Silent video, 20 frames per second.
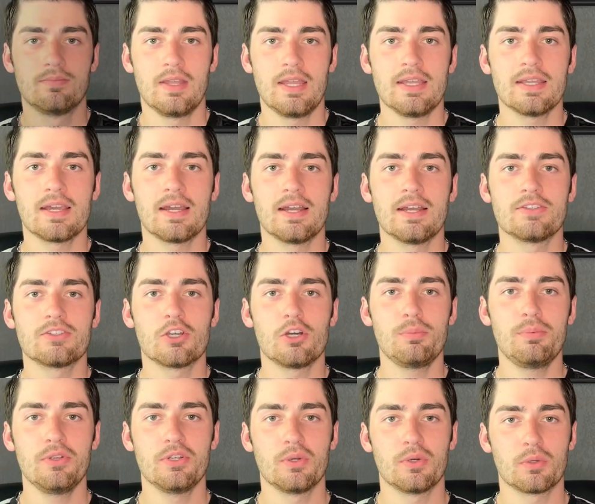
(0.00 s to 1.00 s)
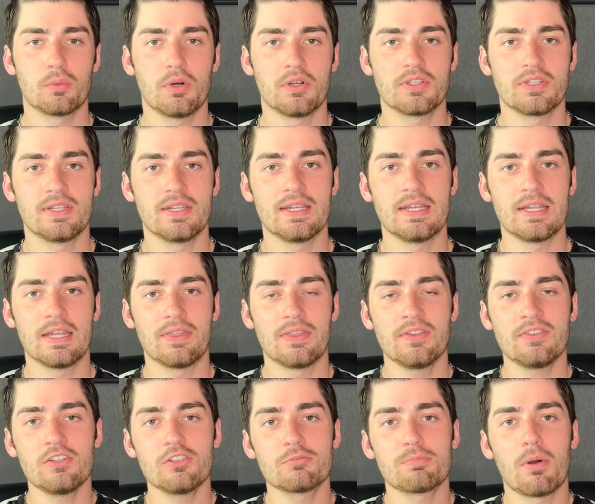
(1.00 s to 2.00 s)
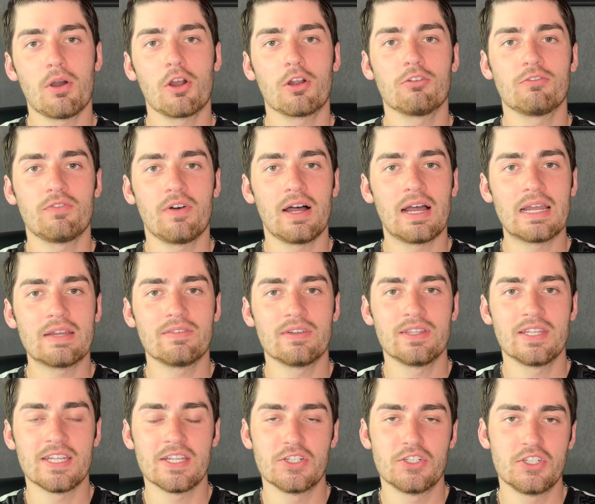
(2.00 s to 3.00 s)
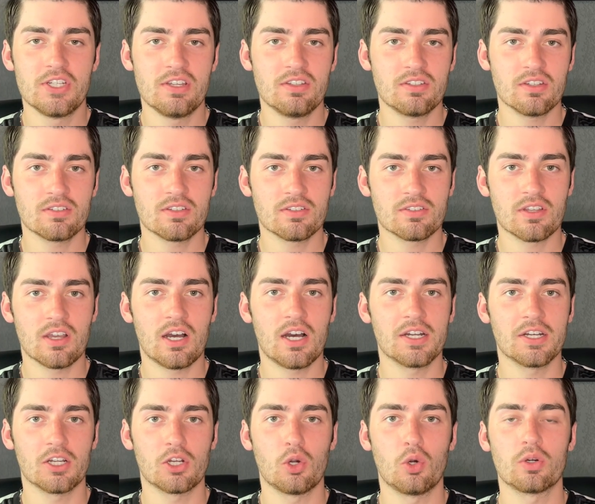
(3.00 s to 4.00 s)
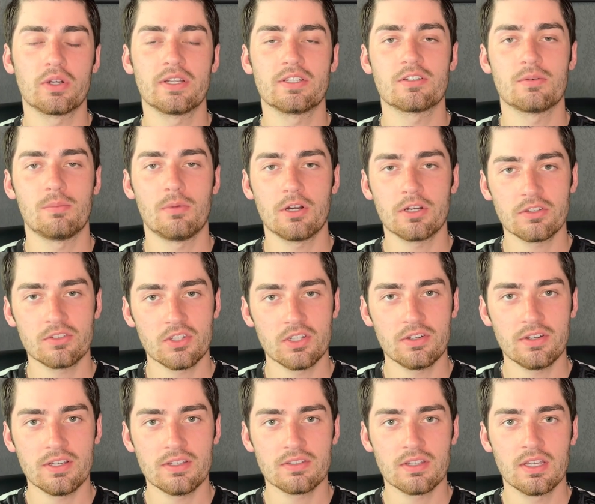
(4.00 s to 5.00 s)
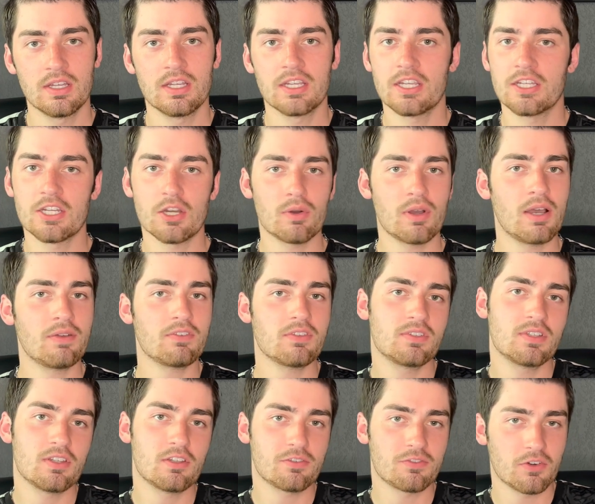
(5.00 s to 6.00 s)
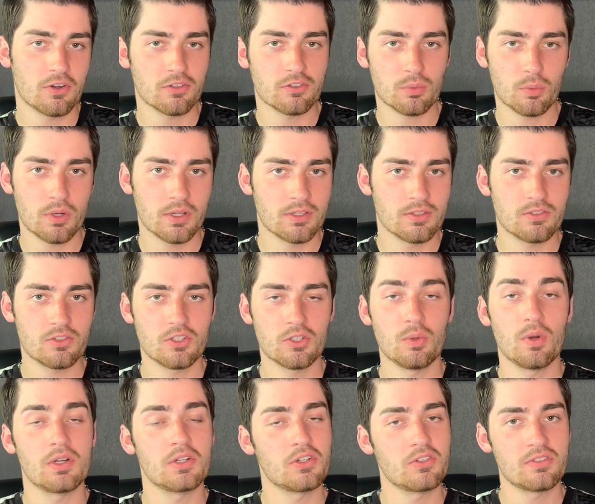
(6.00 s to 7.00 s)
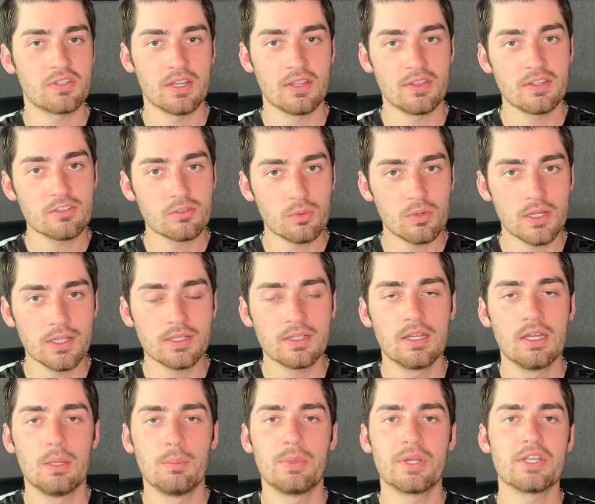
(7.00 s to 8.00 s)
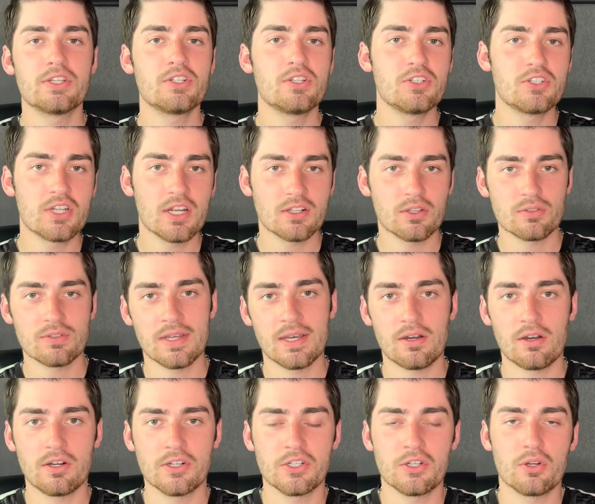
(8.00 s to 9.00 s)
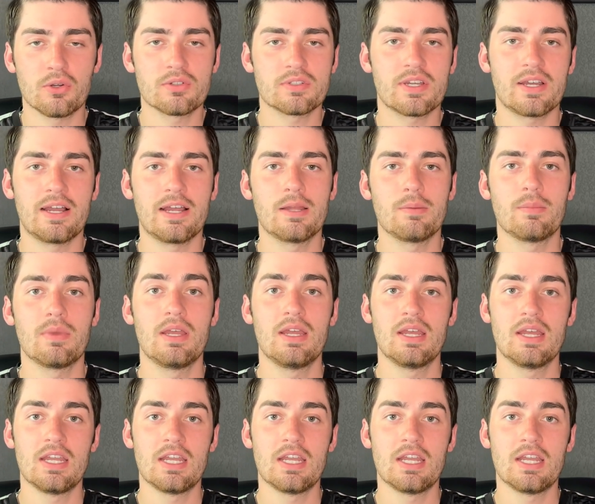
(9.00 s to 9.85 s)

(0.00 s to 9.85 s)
Hey guys, hope you're doing well today. This is part 5 in the Jesus is God According to Mark series. You don't have to see the first ones to understand this one, but you should check those out on your own time